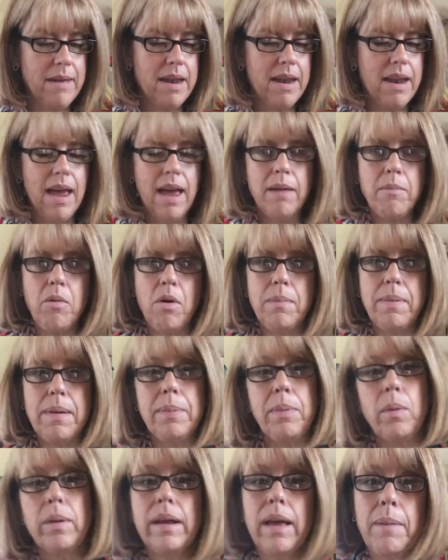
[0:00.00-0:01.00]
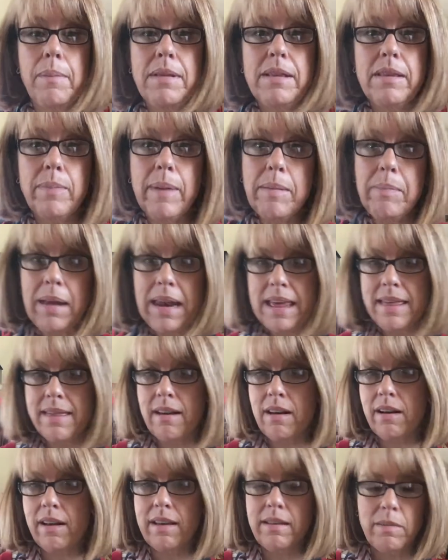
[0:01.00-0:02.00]
And more people would come and spend money
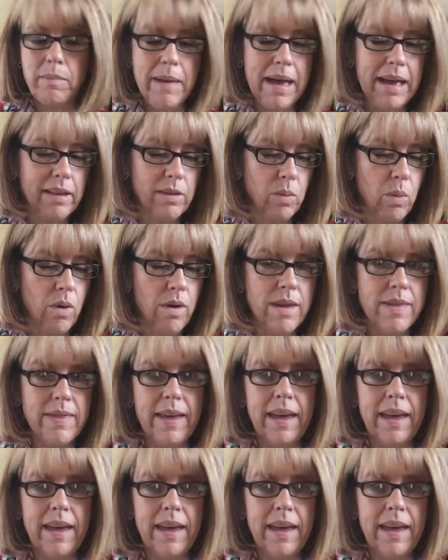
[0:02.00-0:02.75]
there because Mac's worried